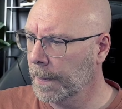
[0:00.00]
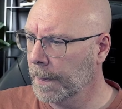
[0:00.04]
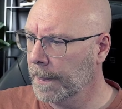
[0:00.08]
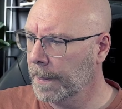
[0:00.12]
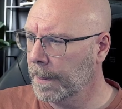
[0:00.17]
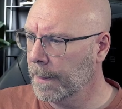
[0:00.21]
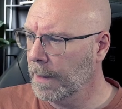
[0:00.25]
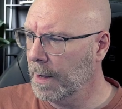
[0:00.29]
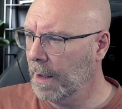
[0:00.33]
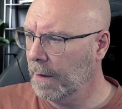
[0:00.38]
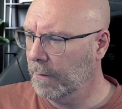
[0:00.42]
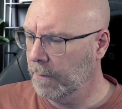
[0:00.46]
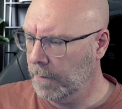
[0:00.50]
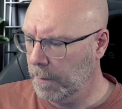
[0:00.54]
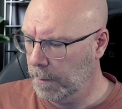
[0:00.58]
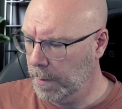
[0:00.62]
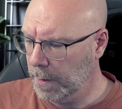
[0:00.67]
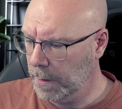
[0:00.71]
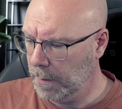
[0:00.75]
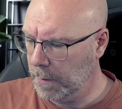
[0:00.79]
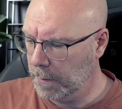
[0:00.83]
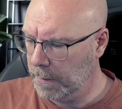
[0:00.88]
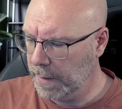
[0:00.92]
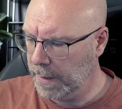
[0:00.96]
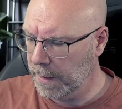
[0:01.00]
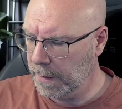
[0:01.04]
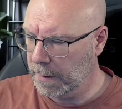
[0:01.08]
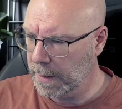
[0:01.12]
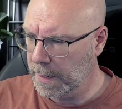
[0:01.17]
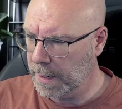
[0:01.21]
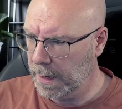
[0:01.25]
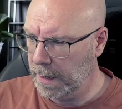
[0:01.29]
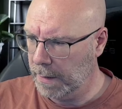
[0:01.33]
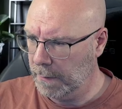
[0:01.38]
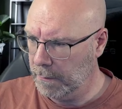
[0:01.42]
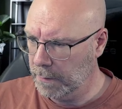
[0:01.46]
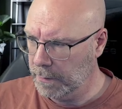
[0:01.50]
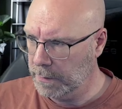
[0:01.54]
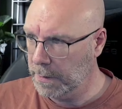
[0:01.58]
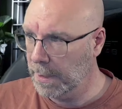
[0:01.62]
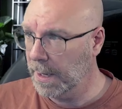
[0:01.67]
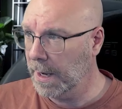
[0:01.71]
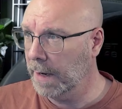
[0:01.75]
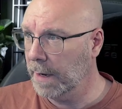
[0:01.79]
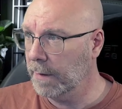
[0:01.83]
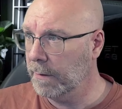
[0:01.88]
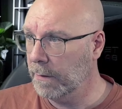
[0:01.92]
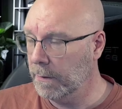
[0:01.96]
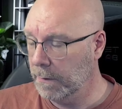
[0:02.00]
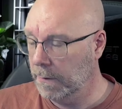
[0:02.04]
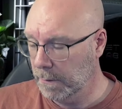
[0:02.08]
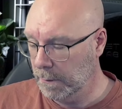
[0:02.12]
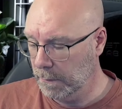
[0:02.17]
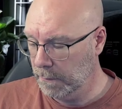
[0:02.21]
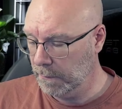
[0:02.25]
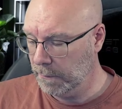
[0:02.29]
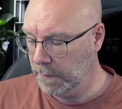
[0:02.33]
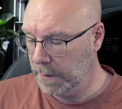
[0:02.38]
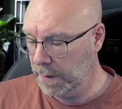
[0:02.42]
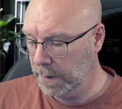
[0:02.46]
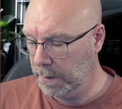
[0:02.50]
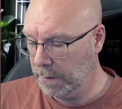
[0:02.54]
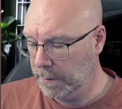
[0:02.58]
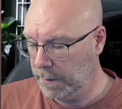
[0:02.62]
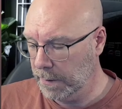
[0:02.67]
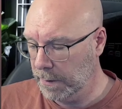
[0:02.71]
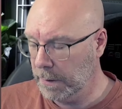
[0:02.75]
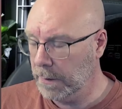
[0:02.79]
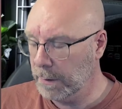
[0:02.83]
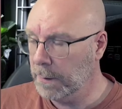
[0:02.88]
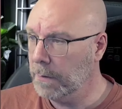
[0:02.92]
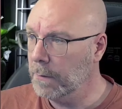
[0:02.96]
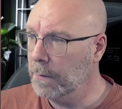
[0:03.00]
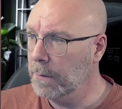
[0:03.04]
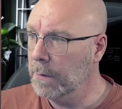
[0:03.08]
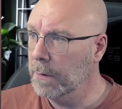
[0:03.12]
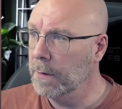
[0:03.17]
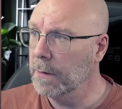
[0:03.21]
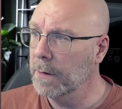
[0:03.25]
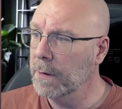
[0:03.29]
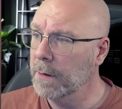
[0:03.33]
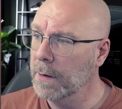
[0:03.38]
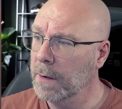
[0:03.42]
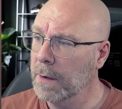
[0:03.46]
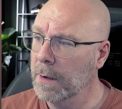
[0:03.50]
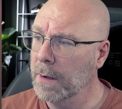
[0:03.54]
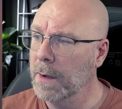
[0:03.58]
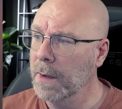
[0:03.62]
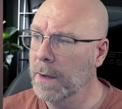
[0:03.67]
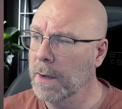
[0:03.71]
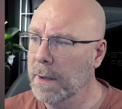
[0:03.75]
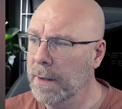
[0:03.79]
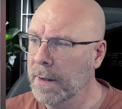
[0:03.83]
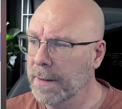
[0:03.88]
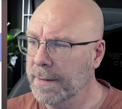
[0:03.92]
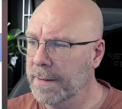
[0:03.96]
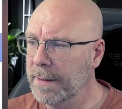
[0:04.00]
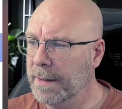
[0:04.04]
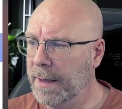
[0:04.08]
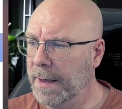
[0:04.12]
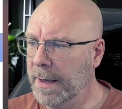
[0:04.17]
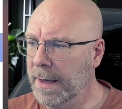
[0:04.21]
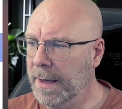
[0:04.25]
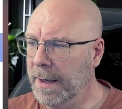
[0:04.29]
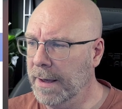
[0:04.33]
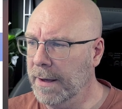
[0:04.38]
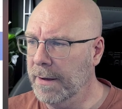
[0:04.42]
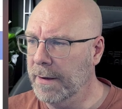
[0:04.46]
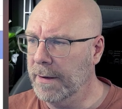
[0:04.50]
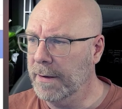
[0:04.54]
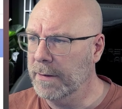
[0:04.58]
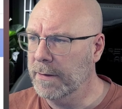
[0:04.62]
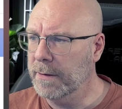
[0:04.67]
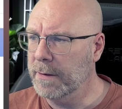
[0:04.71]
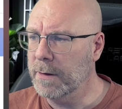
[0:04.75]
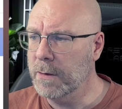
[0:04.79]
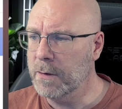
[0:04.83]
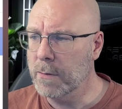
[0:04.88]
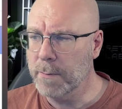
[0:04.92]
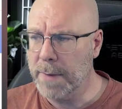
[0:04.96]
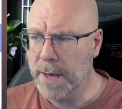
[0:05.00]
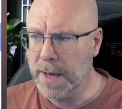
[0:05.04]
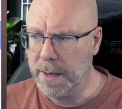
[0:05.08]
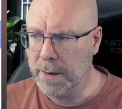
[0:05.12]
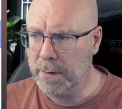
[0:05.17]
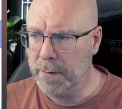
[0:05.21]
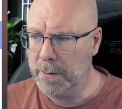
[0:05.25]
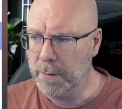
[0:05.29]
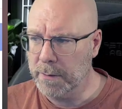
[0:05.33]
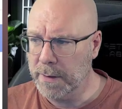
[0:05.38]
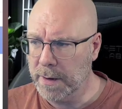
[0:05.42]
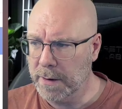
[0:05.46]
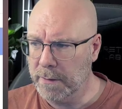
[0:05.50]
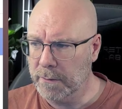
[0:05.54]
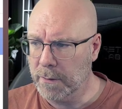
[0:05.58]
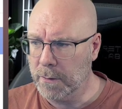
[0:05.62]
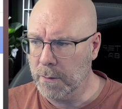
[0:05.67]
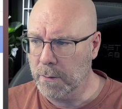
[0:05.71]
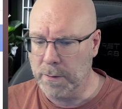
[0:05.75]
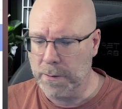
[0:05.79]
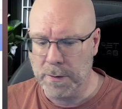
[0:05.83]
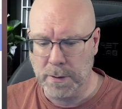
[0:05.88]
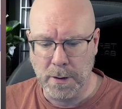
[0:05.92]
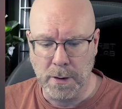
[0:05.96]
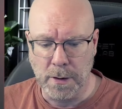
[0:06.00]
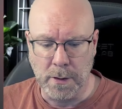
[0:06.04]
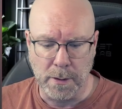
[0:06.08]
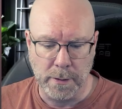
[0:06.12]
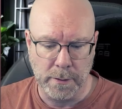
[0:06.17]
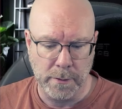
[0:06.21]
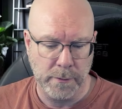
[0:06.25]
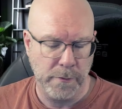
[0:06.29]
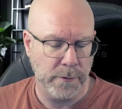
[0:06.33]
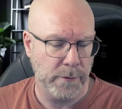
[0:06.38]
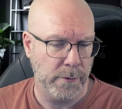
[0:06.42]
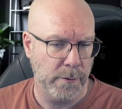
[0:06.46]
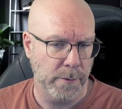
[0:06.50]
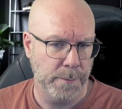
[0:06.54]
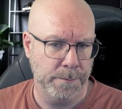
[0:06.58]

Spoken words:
So below here, I would like to use now new macro that is called cards.